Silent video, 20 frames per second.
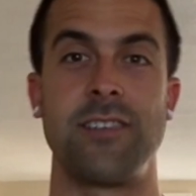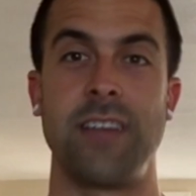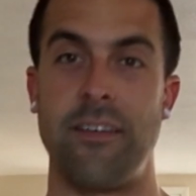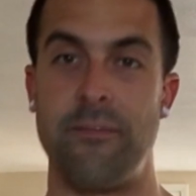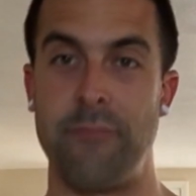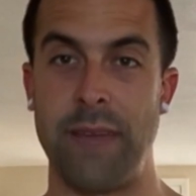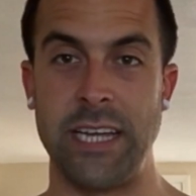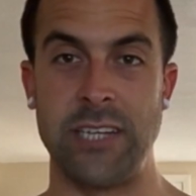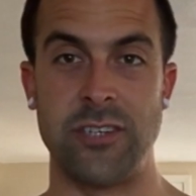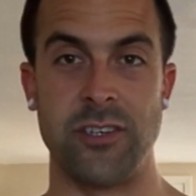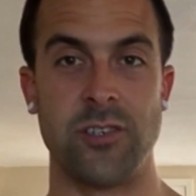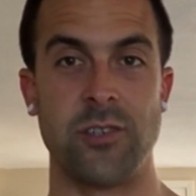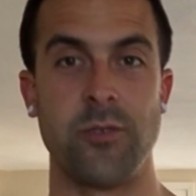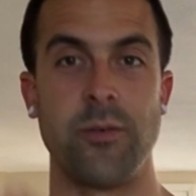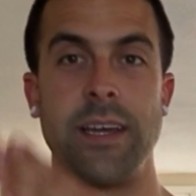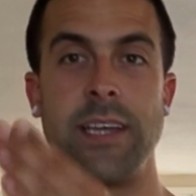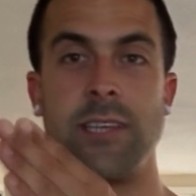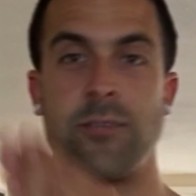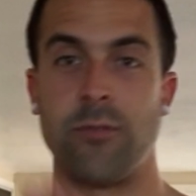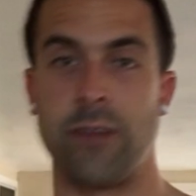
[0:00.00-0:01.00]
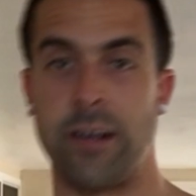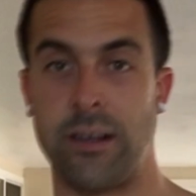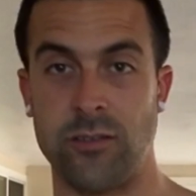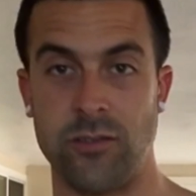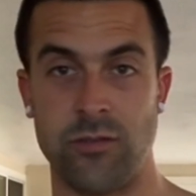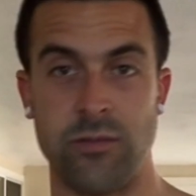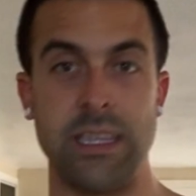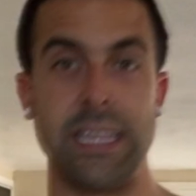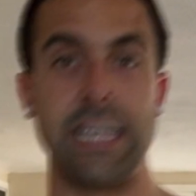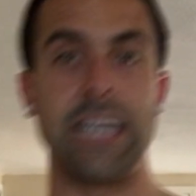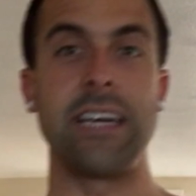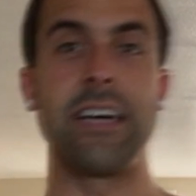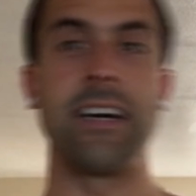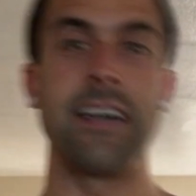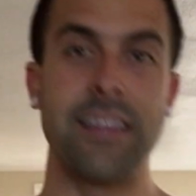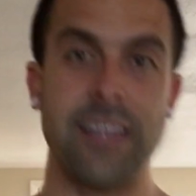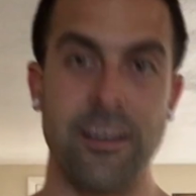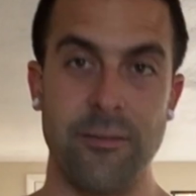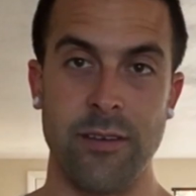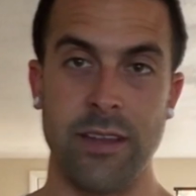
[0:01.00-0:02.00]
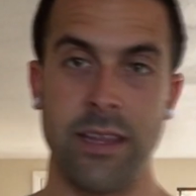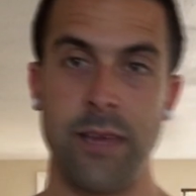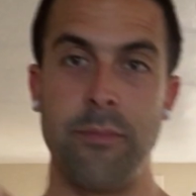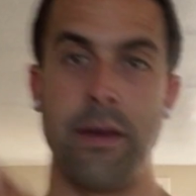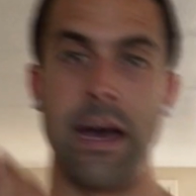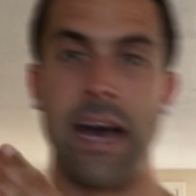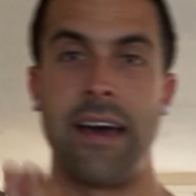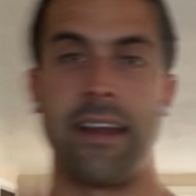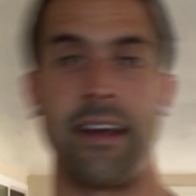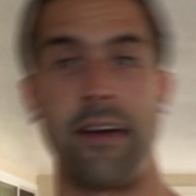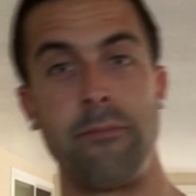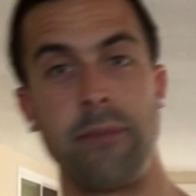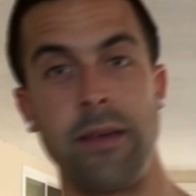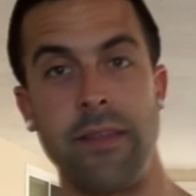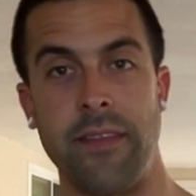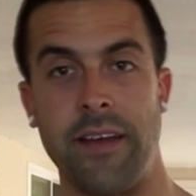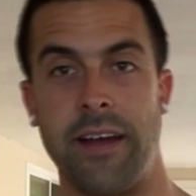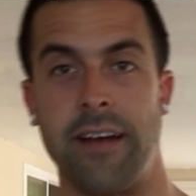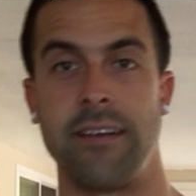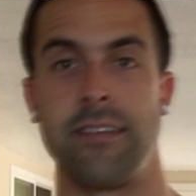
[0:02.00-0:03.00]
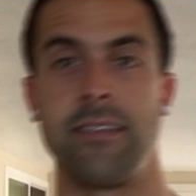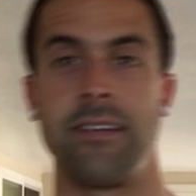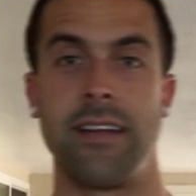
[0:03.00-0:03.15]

You have major swings where it goes really good, then really bad. I've been there.